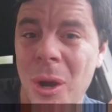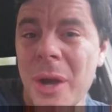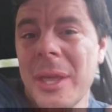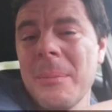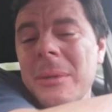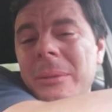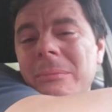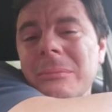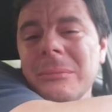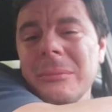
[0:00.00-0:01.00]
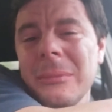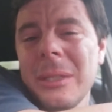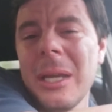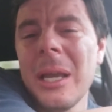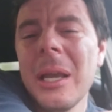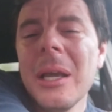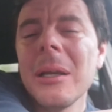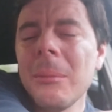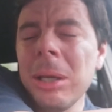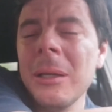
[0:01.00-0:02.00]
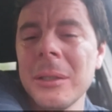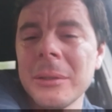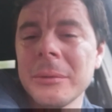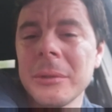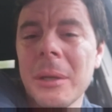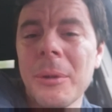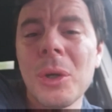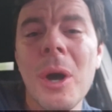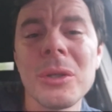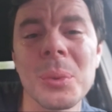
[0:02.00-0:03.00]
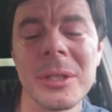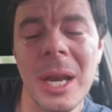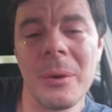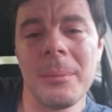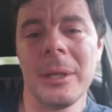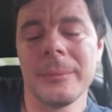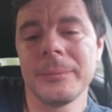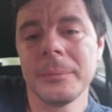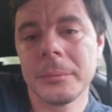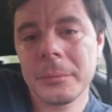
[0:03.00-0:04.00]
I saw them. But who else was there with me?